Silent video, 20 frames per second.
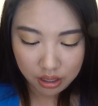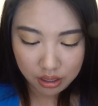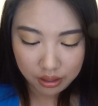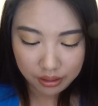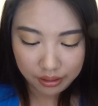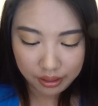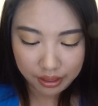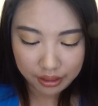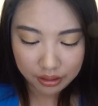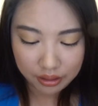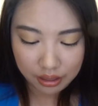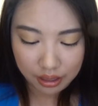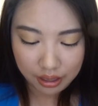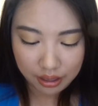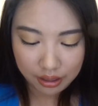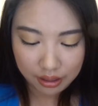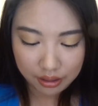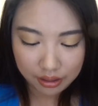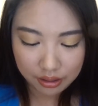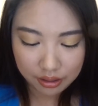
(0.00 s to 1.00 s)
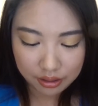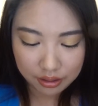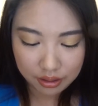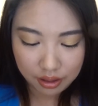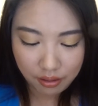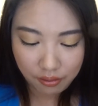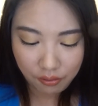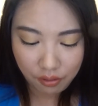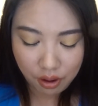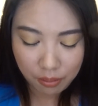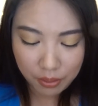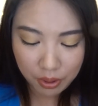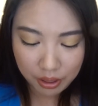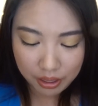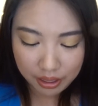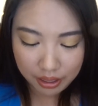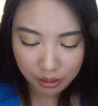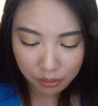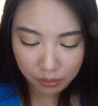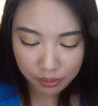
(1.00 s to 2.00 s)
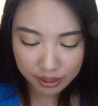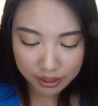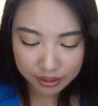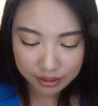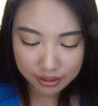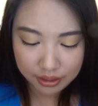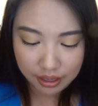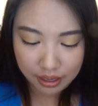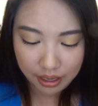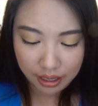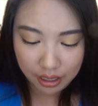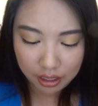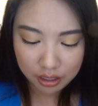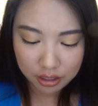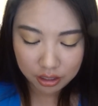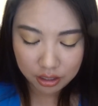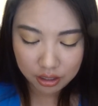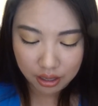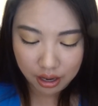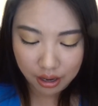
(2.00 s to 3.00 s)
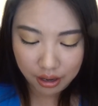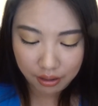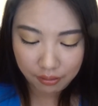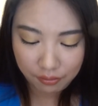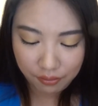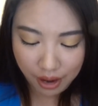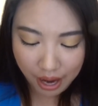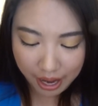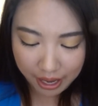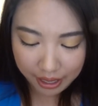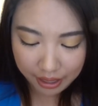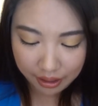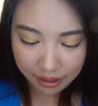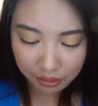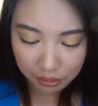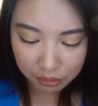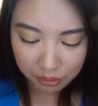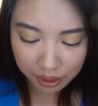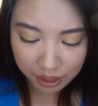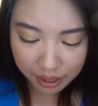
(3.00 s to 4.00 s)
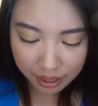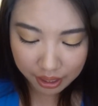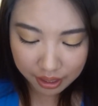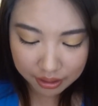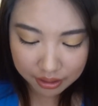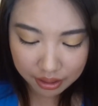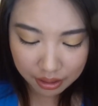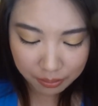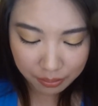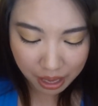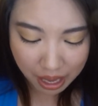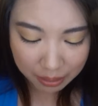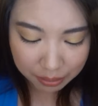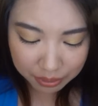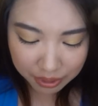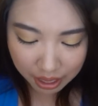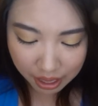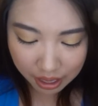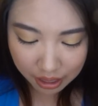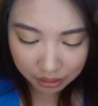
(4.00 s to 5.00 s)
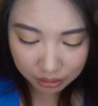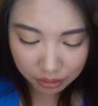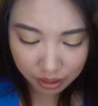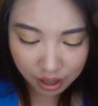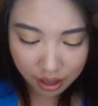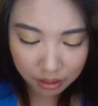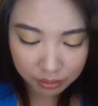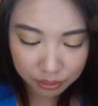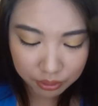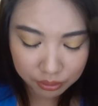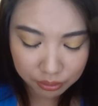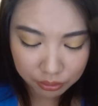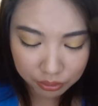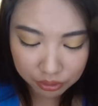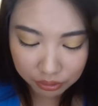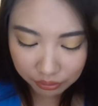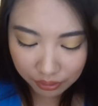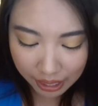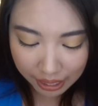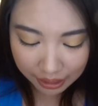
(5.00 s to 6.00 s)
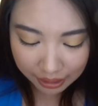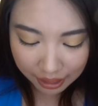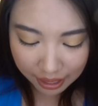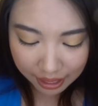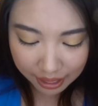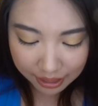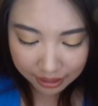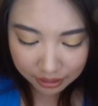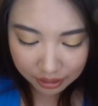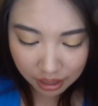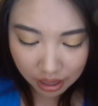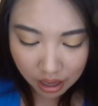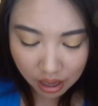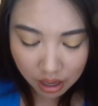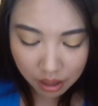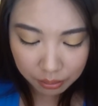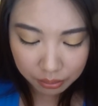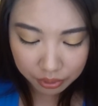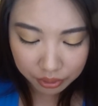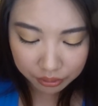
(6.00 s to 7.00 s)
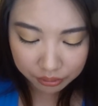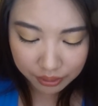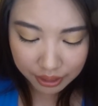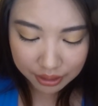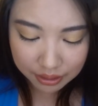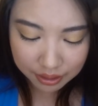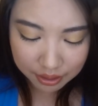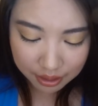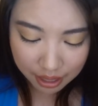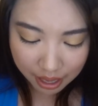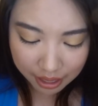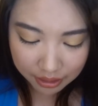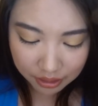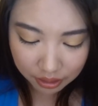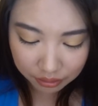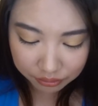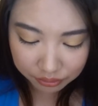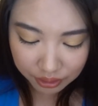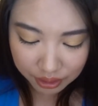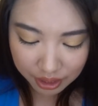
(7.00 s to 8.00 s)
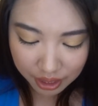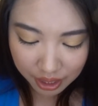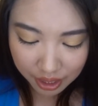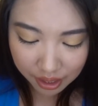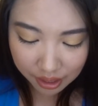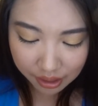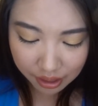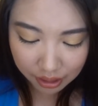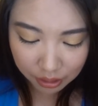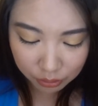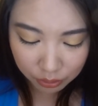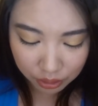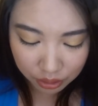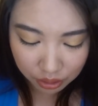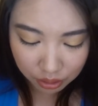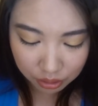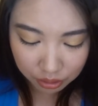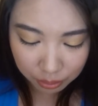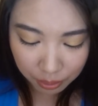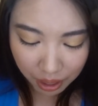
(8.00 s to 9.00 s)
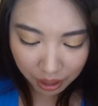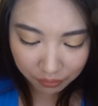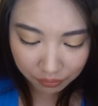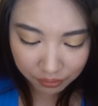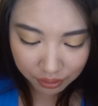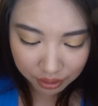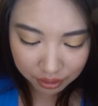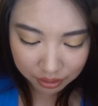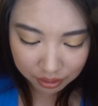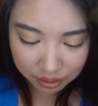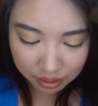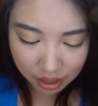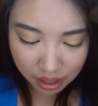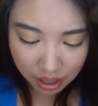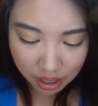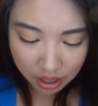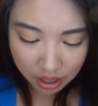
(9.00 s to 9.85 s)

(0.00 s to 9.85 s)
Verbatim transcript: This is formulated with age-defying ingredients and peptide to help smooth fine lines, prevent signs of fatigue, and reduce puffiness